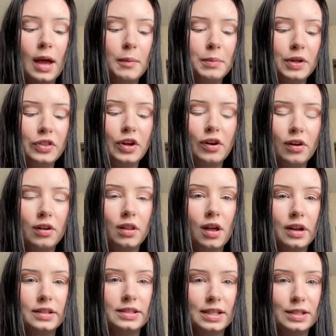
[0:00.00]
But there are a
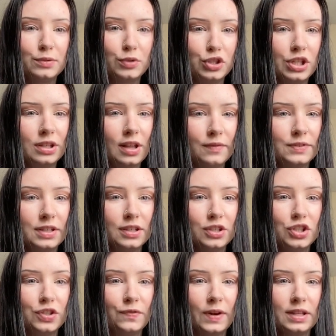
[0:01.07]
lot of days where she loves it and
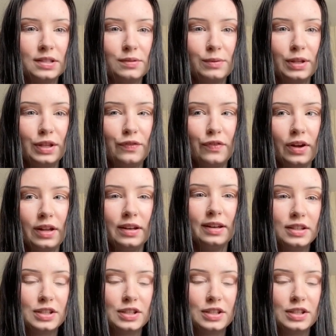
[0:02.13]
she finds it really fun.